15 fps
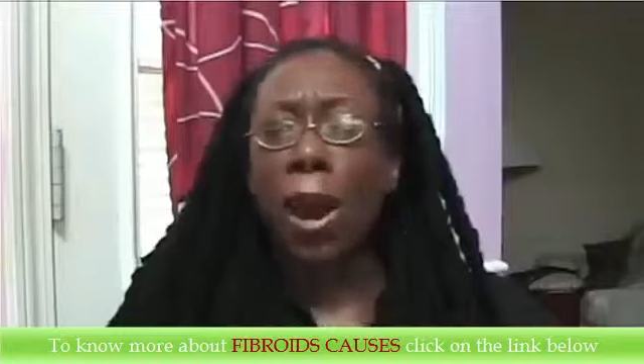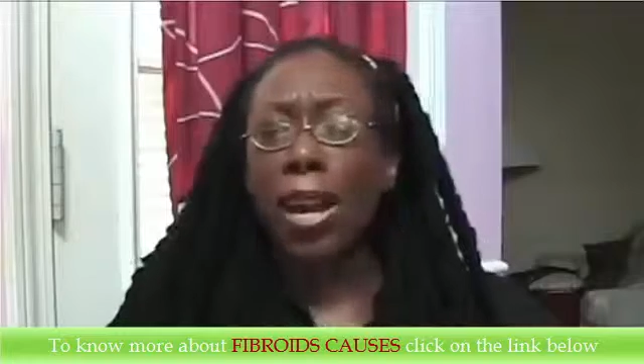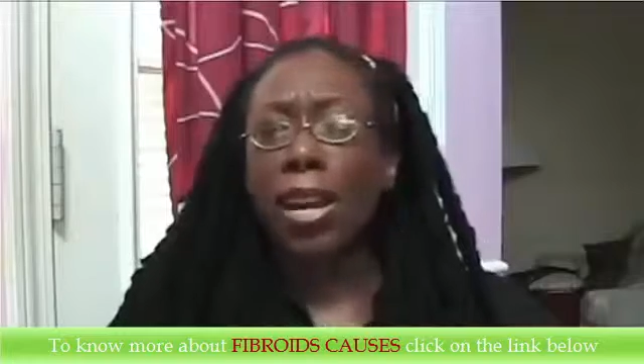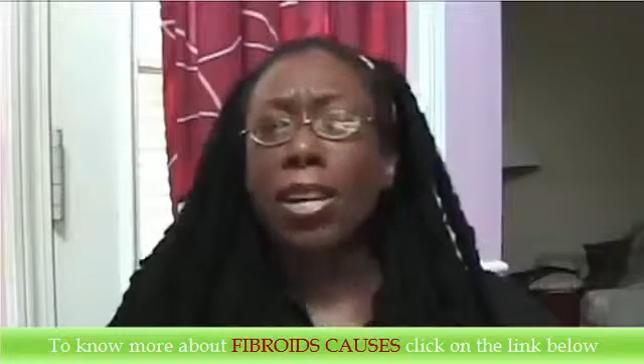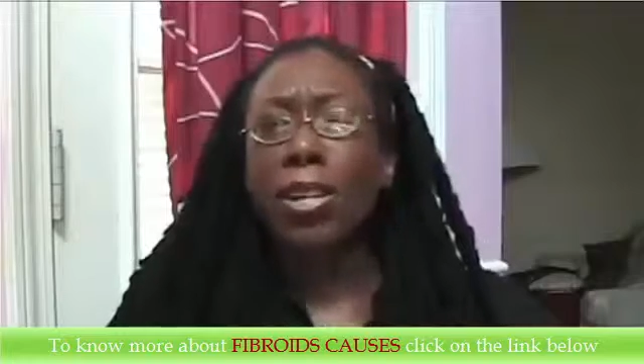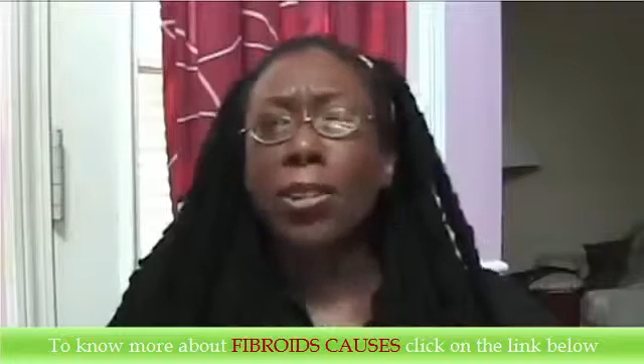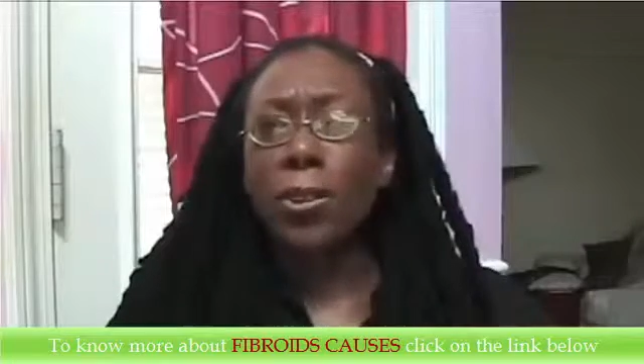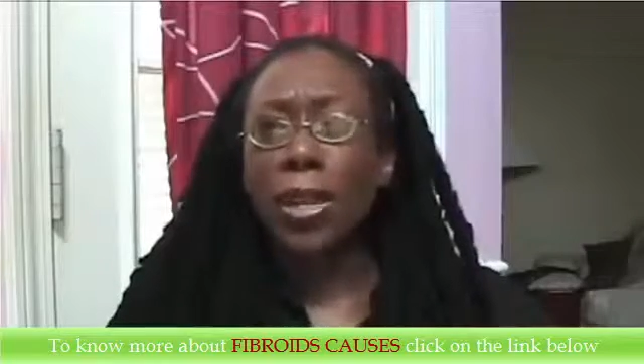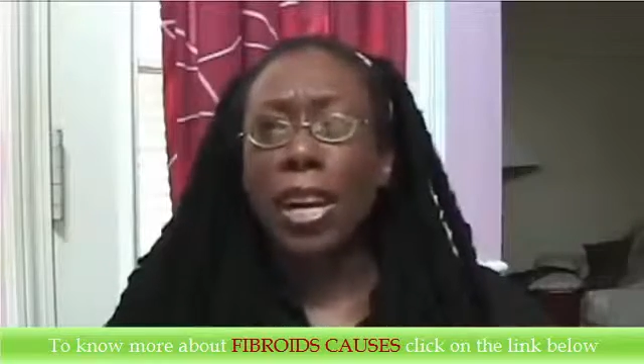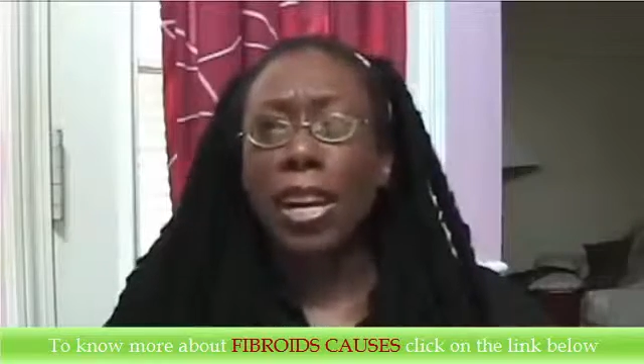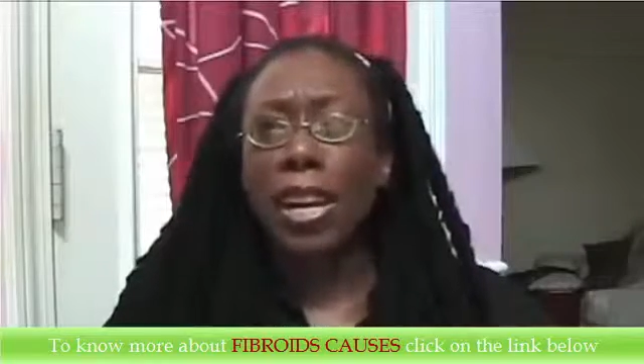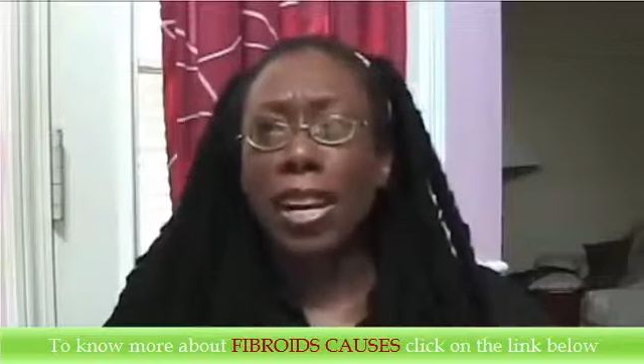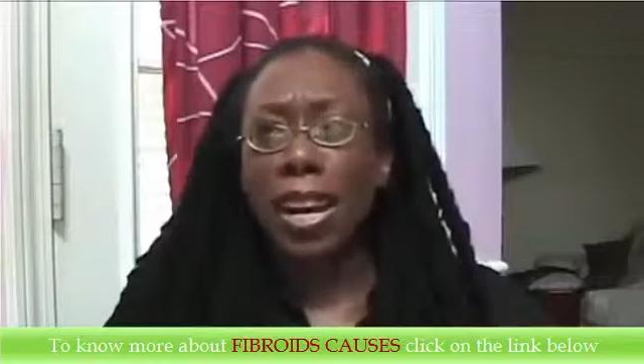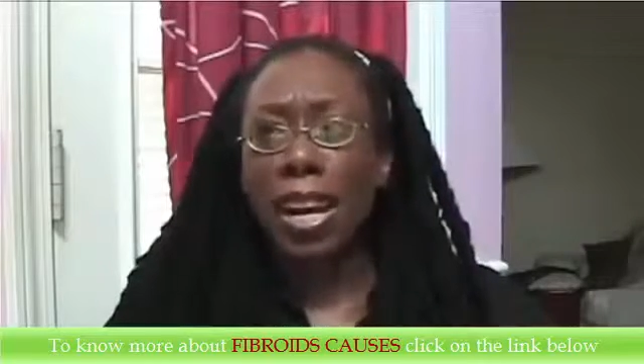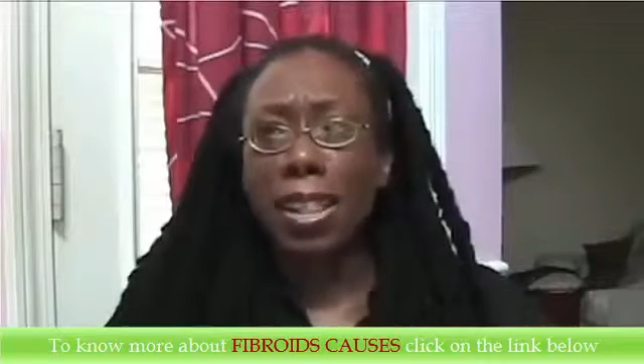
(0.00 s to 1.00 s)
why did you
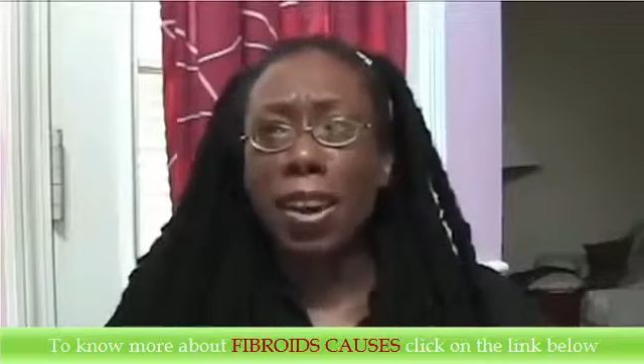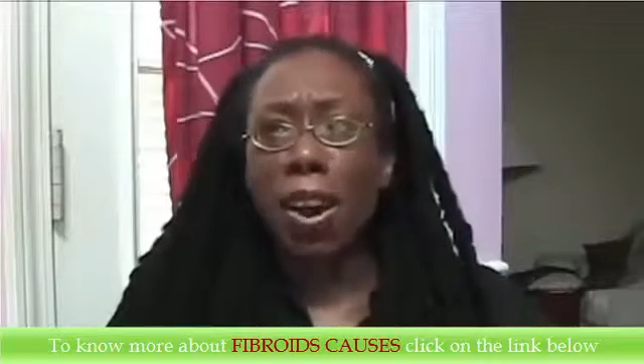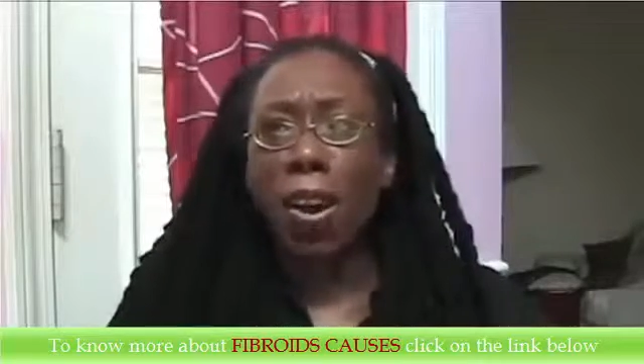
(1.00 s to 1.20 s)
get another